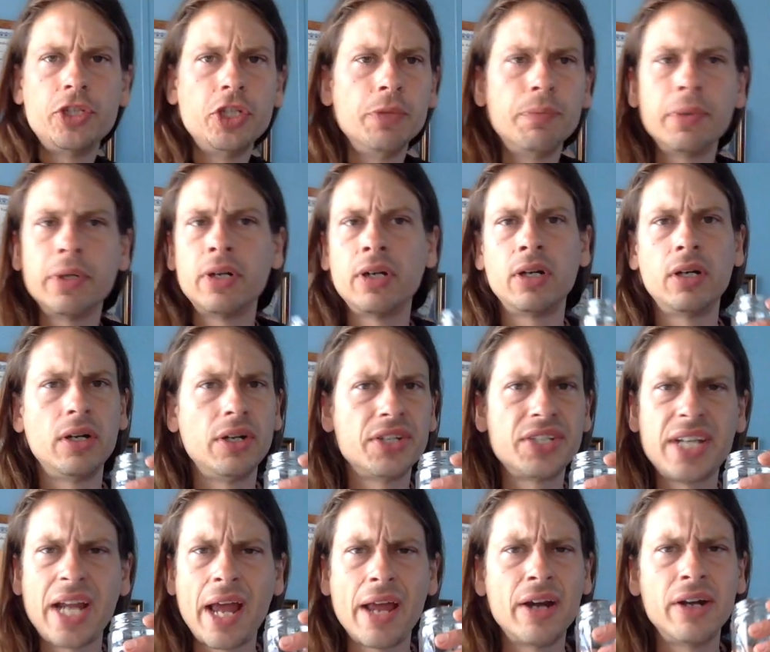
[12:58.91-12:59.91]
Jupiter or
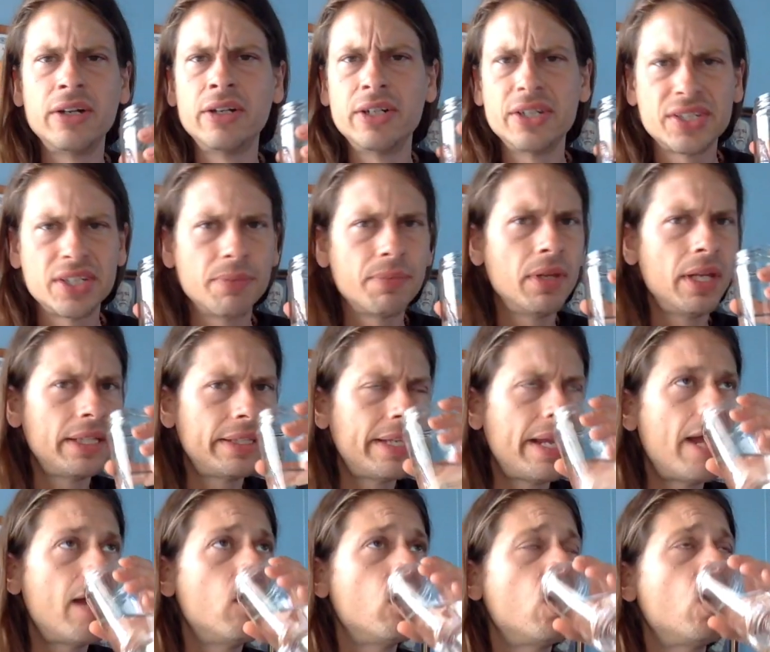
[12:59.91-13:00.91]
Saturn or something like
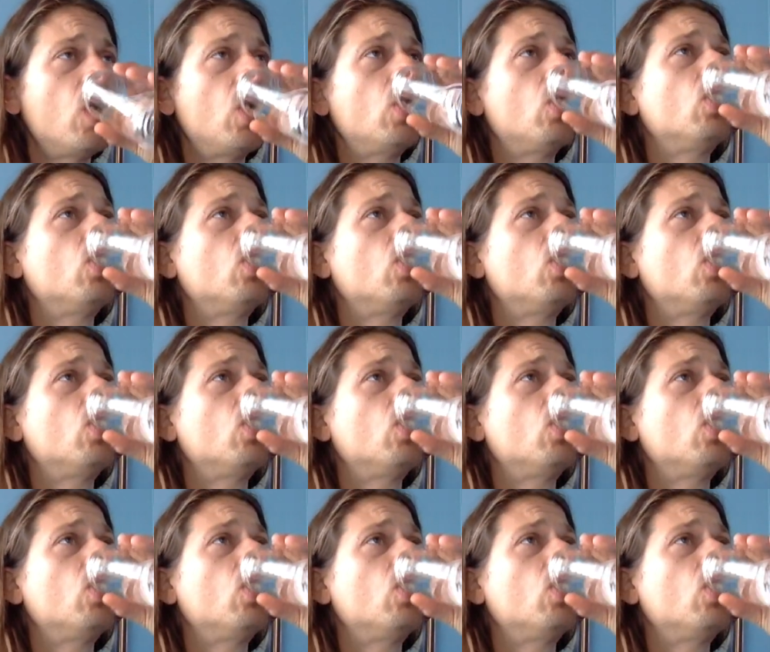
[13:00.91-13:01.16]
that.